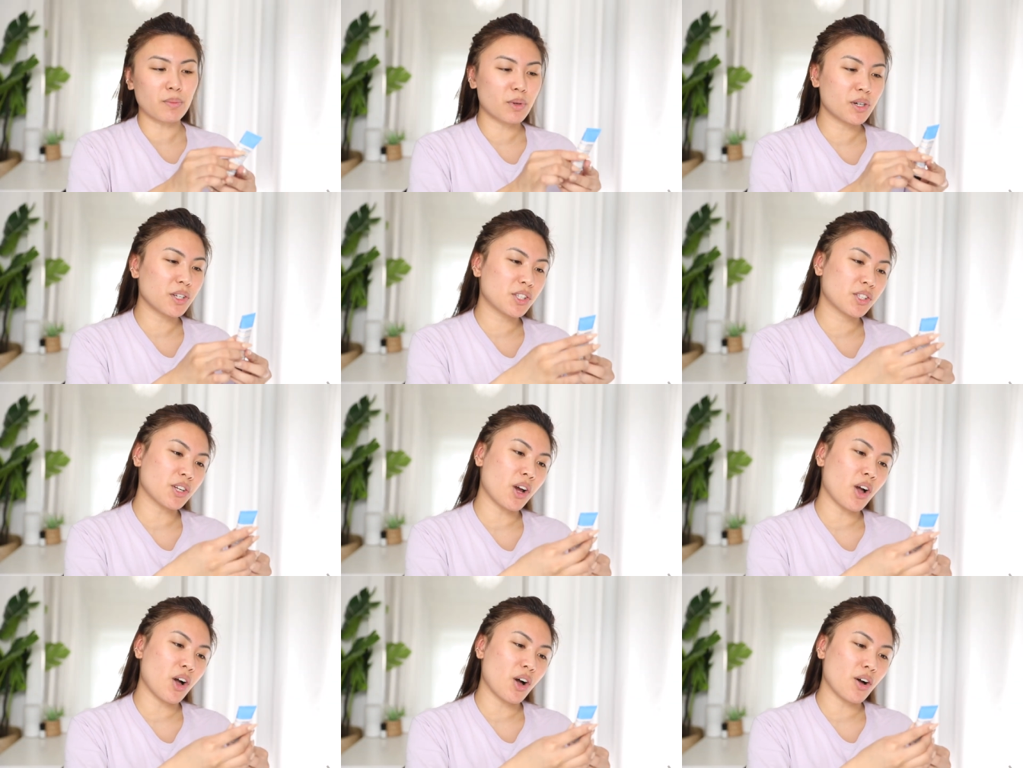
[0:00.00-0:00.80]
so I'm going to
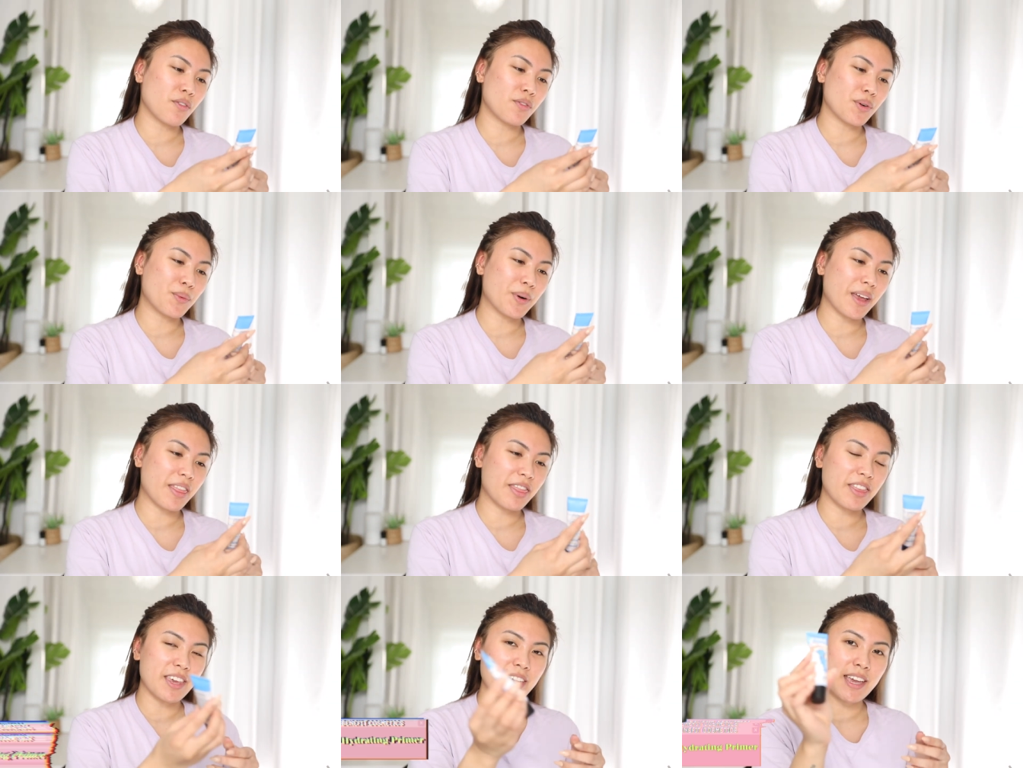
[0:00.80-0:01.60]
start off with
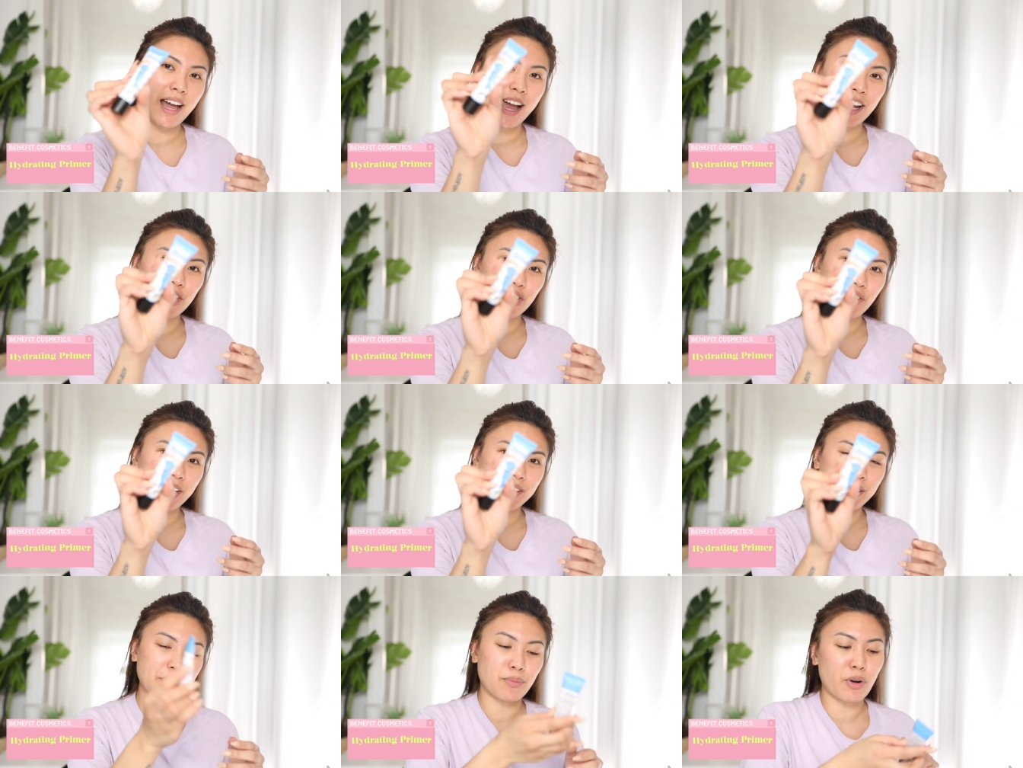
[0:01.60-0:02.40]
the
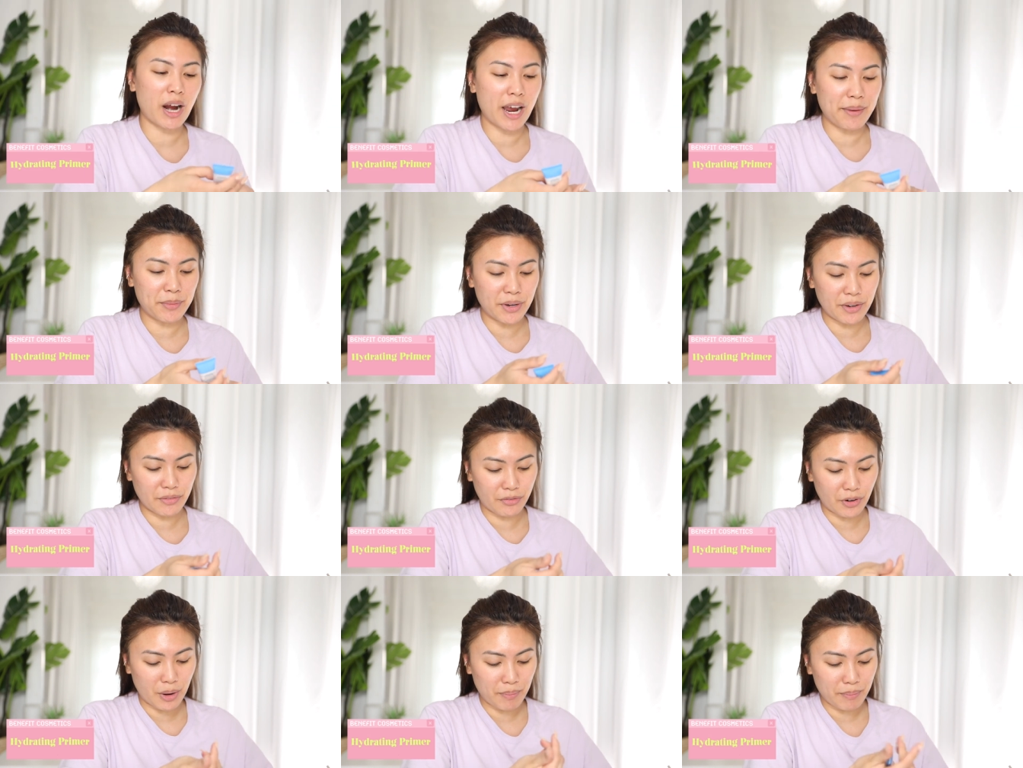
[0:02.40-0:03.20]
hydrating primer
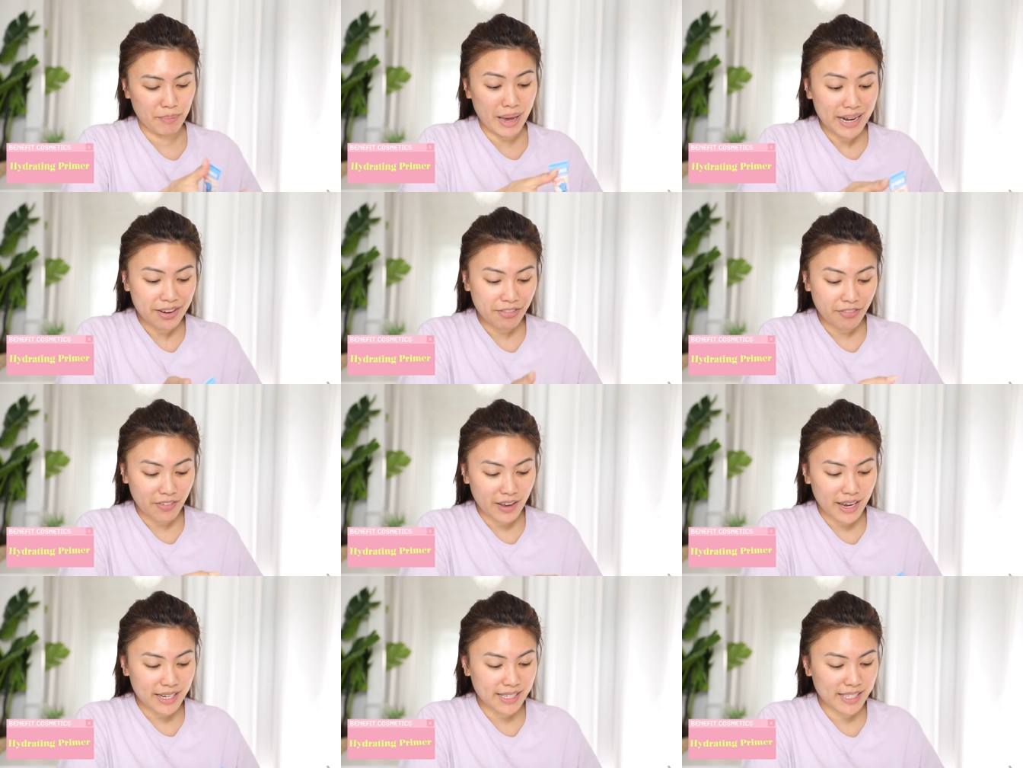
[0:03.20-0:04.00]
from
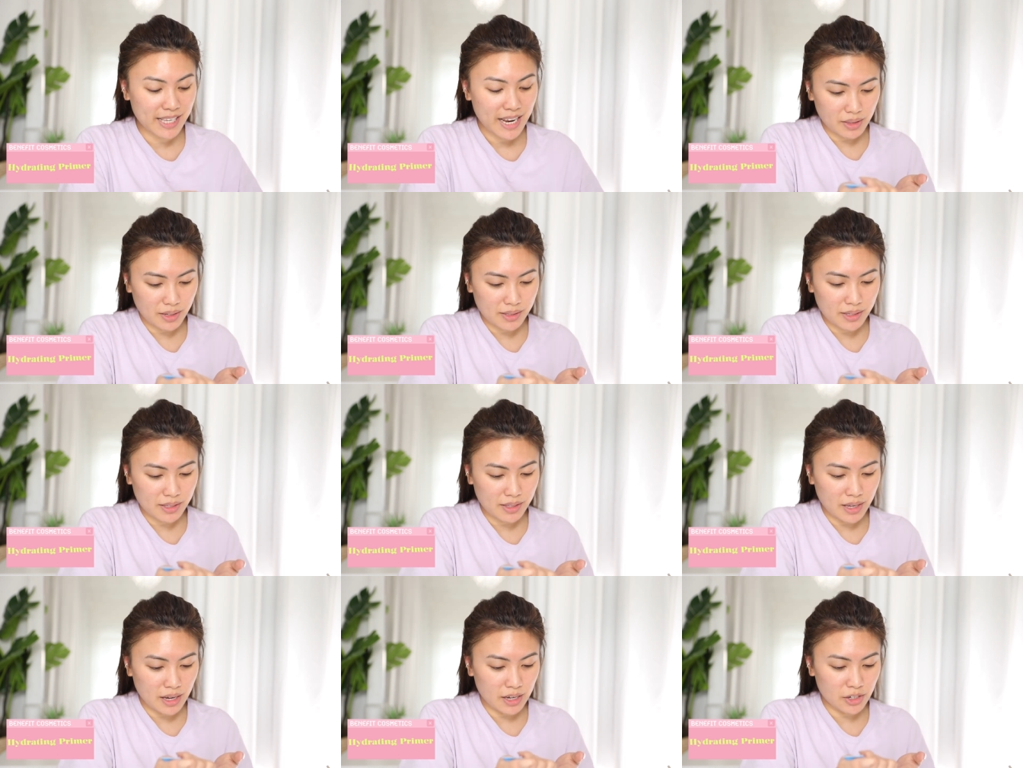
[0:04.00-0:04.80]
Benefit. This is
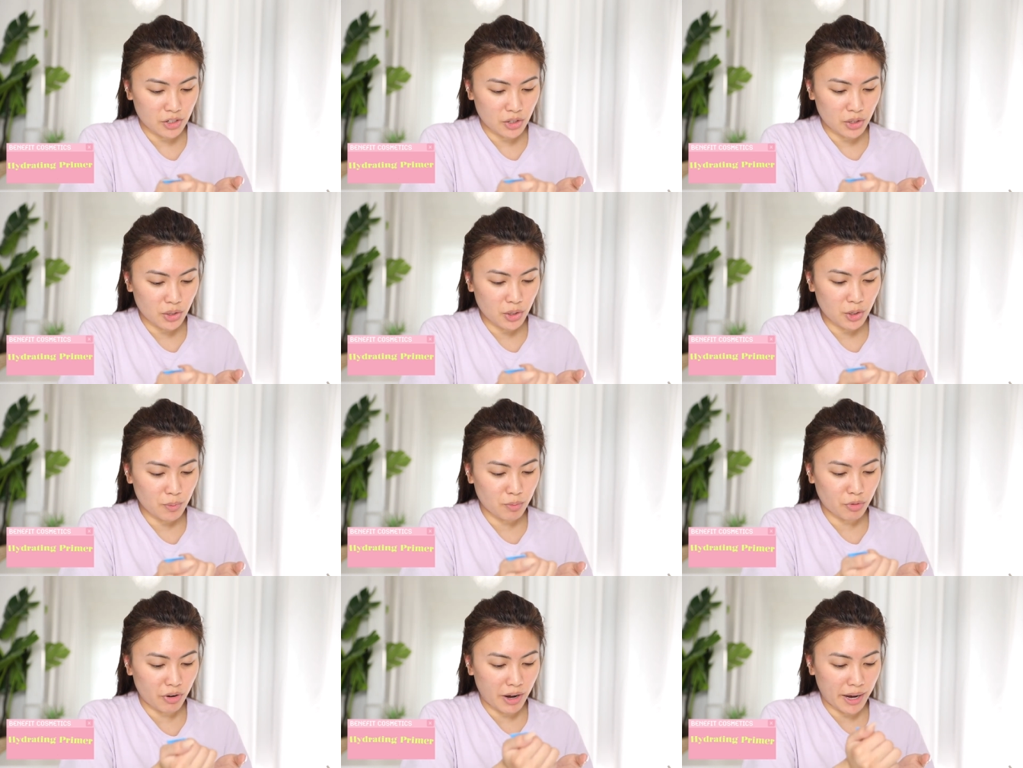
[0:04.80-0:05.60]
their new
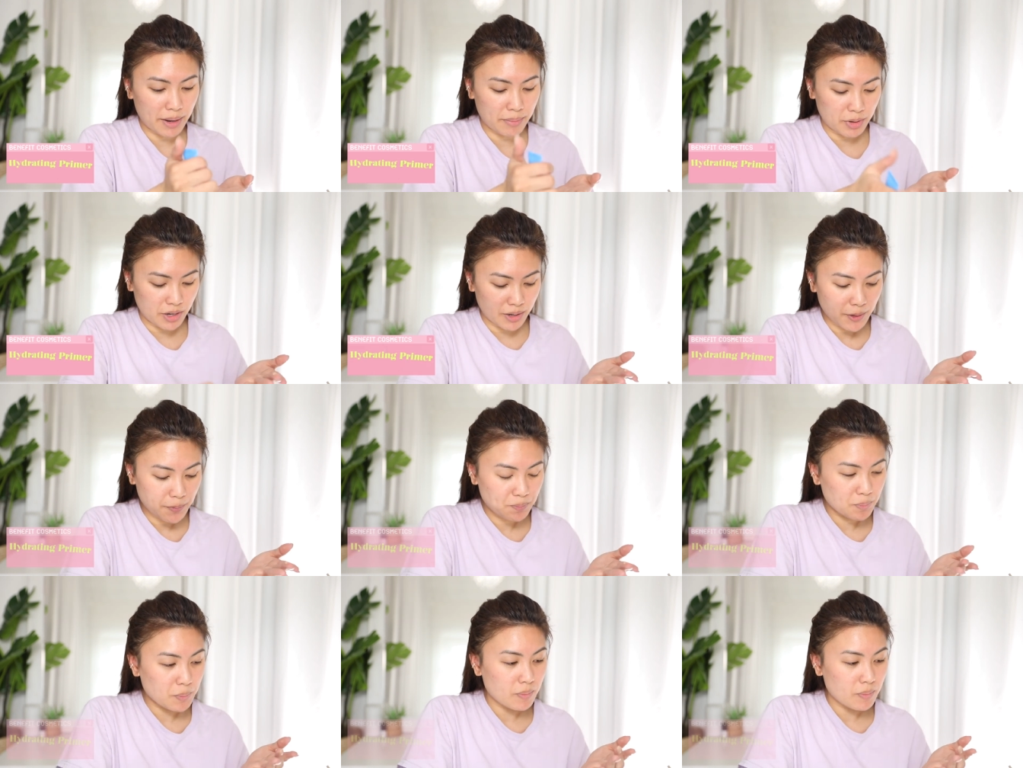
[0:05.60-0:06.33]
primer.